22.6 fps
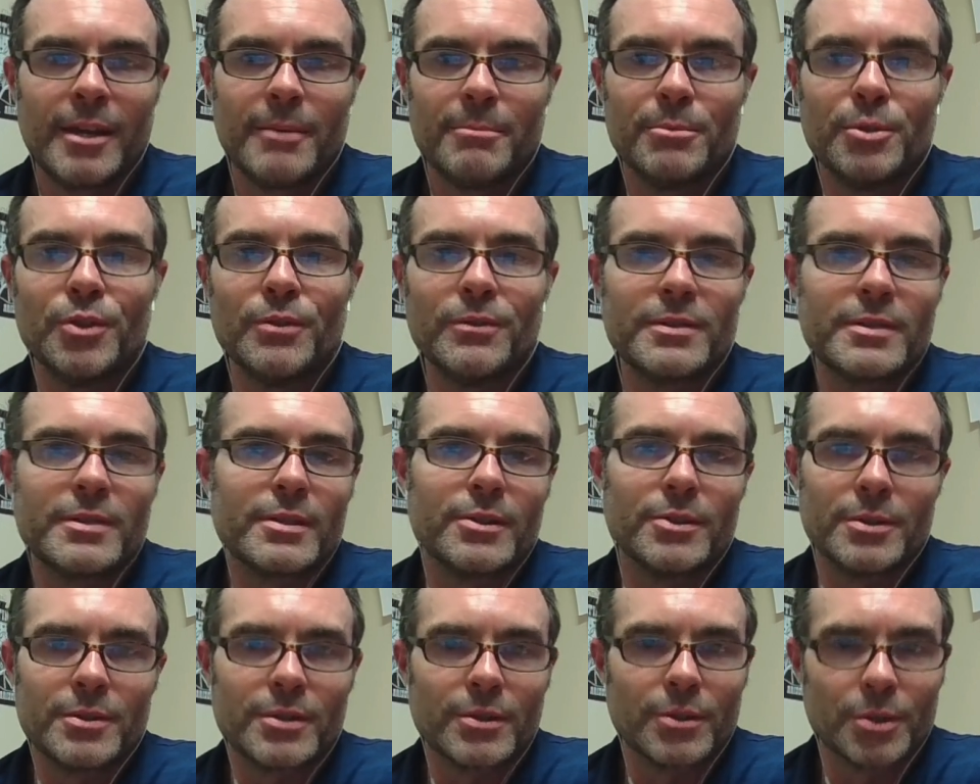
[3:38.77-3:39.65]
moves
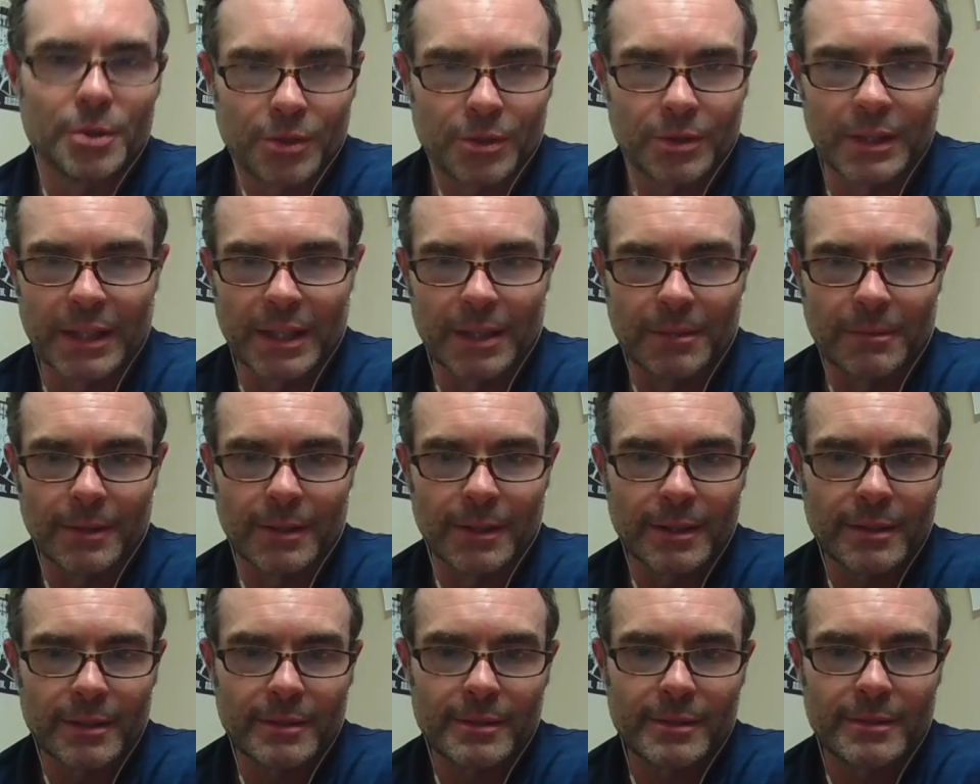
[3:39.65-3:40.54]
through social
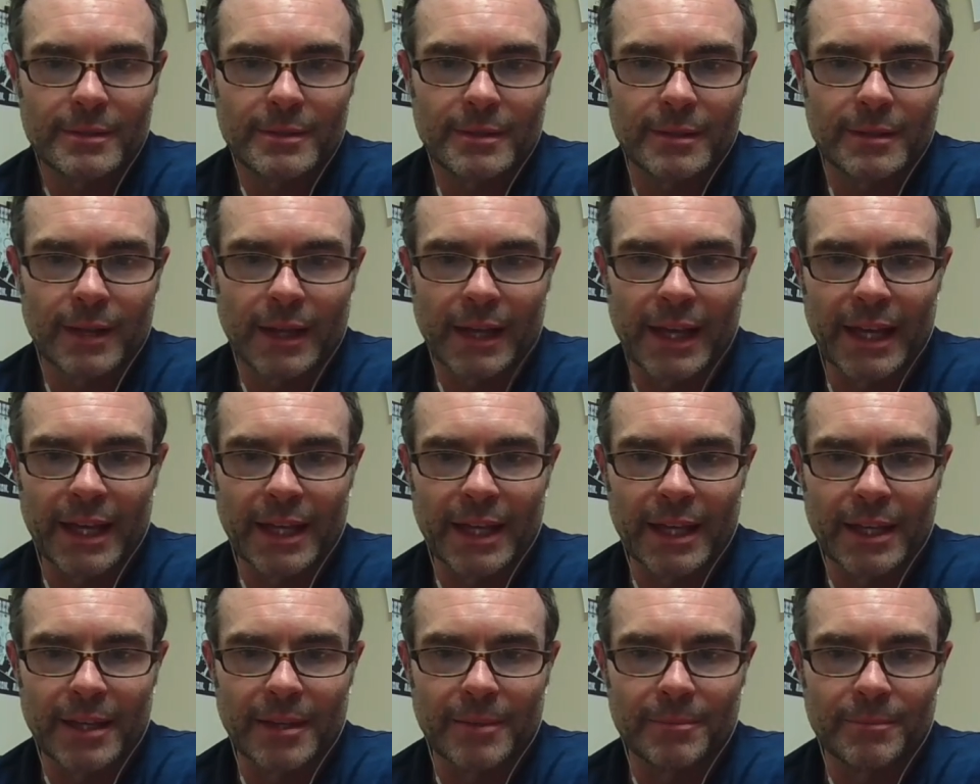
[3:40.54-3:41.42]
networks,
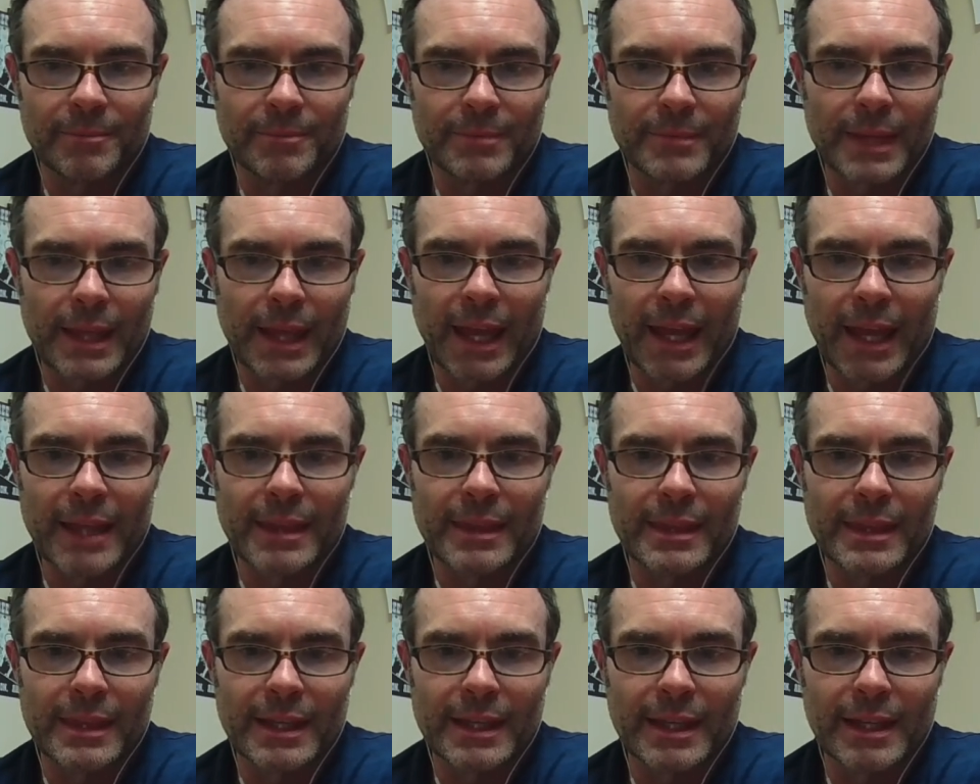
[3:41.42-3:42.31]
and
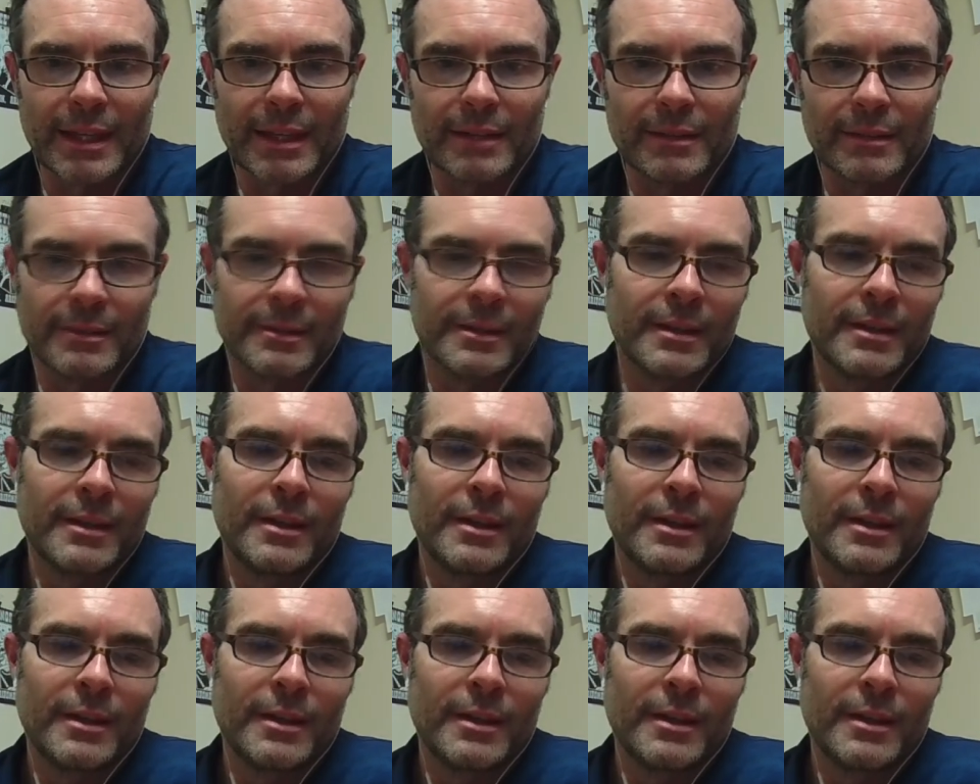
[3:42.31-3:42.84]
then